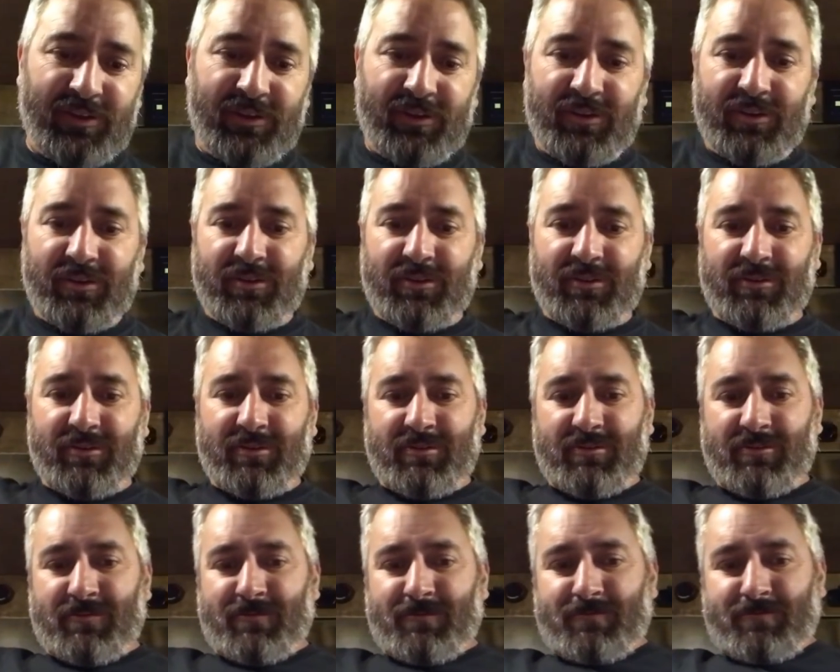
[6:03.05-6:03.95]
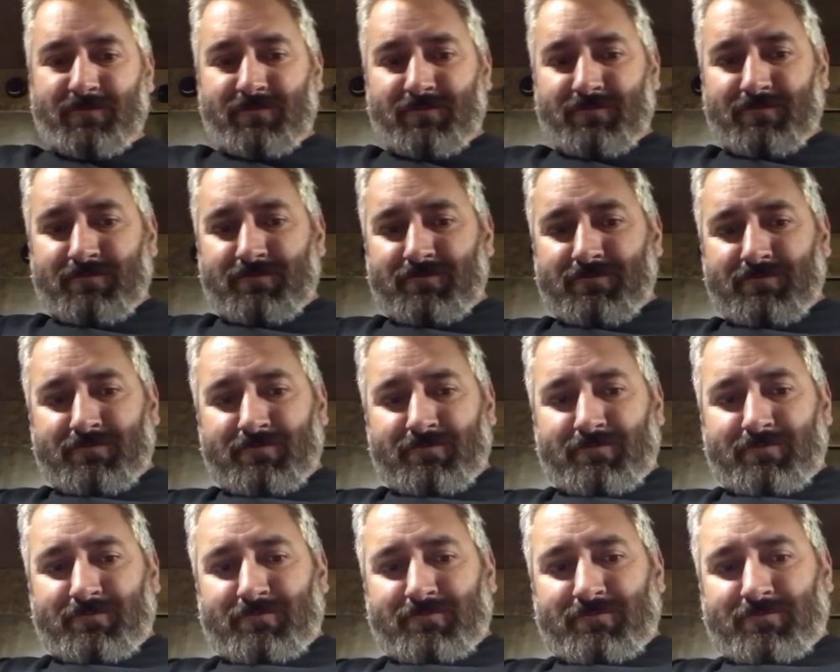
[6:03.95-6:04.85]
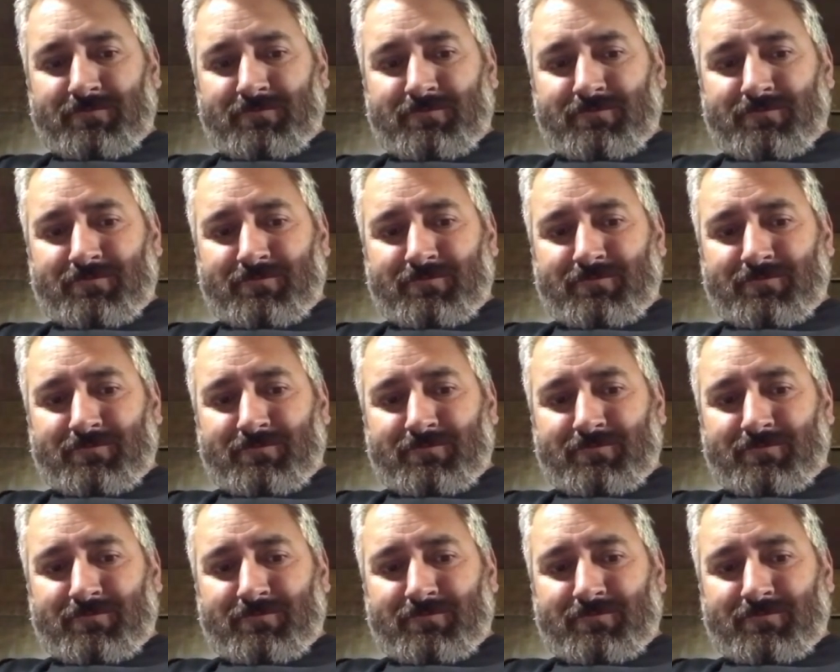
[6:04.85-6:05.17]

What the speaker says: [no speech]